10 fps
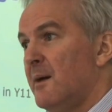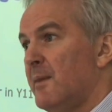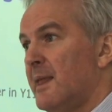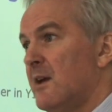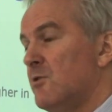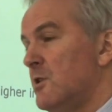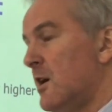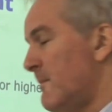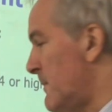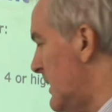an 8 or a
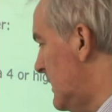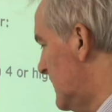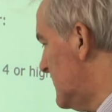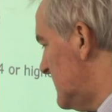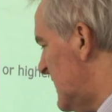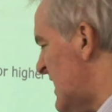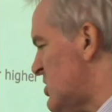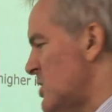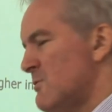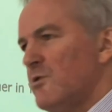9. But
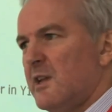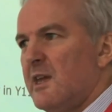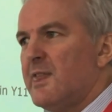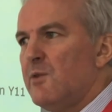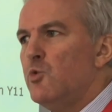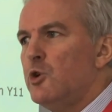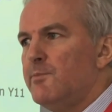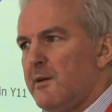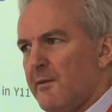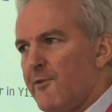generally, they would
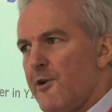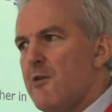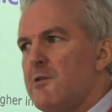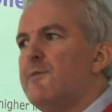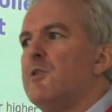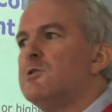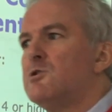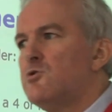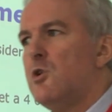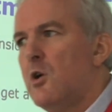be a very, very
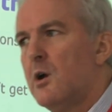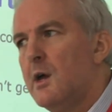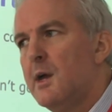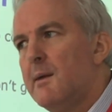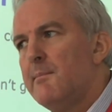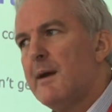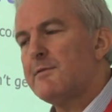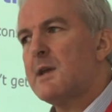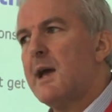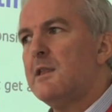strong
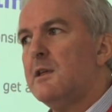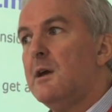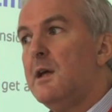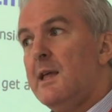maths candidate.